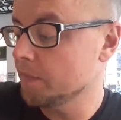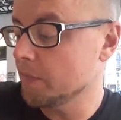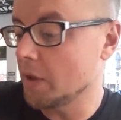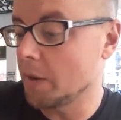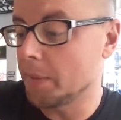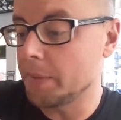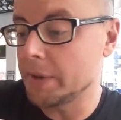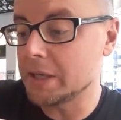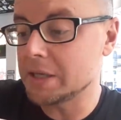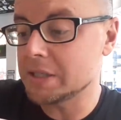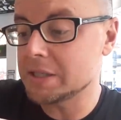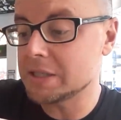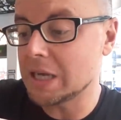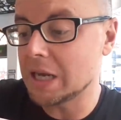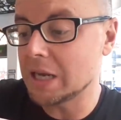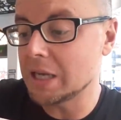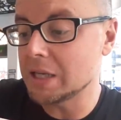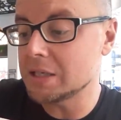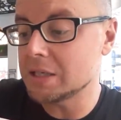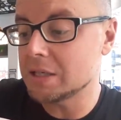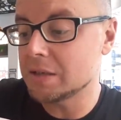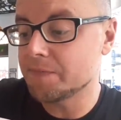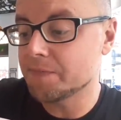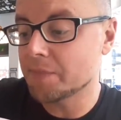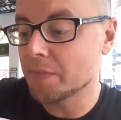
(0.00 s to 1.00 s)
a bit of
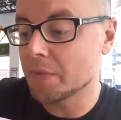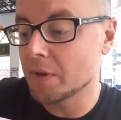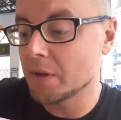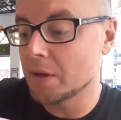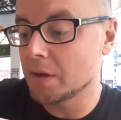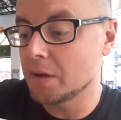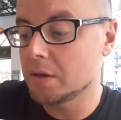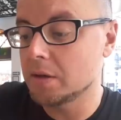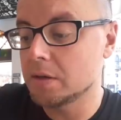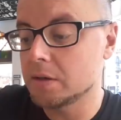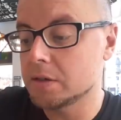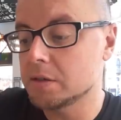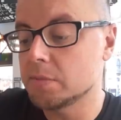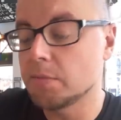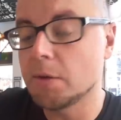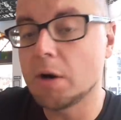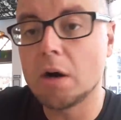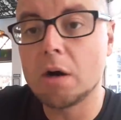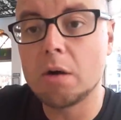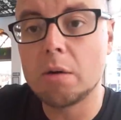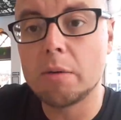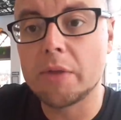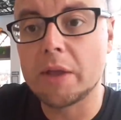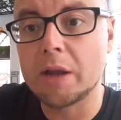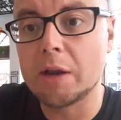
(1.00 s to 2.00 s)
salad,
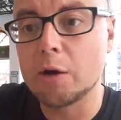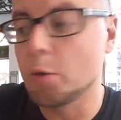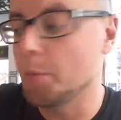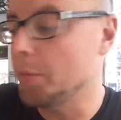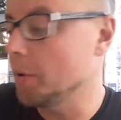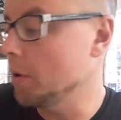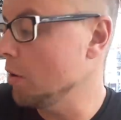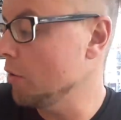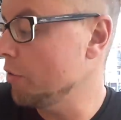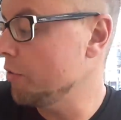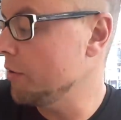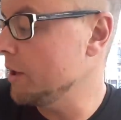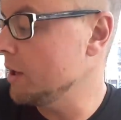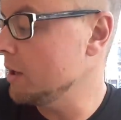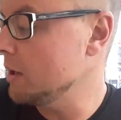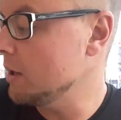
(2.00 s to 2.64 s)
tomato in the little pot thing,